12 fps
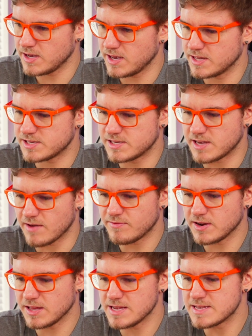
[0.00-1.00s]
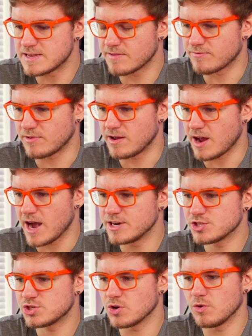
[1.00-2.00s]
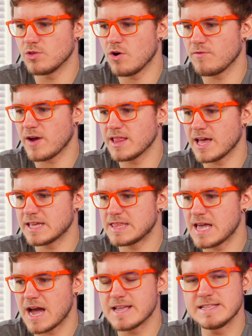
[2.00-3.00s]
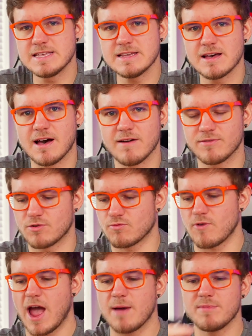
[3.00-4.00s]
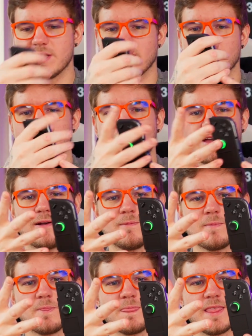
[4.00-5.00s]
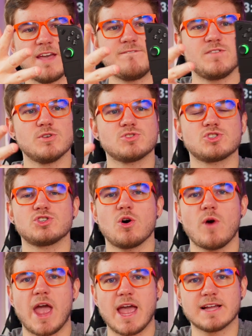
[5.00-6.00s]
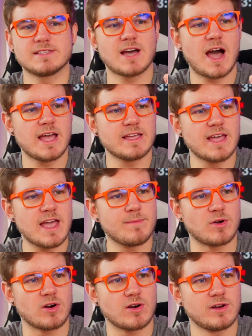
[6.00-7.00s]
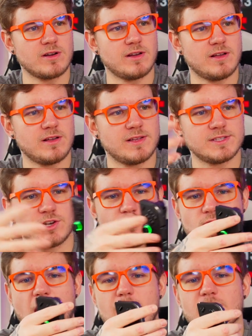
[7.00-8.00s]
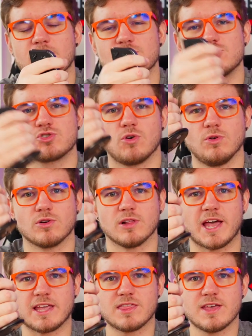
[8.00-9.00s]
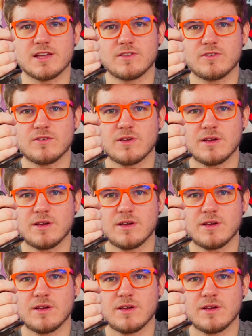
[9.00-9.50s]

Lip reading: It's definitely different. I just don't know if I like the idea of grabbing. It feels so anti-gamer to grab a controller like this.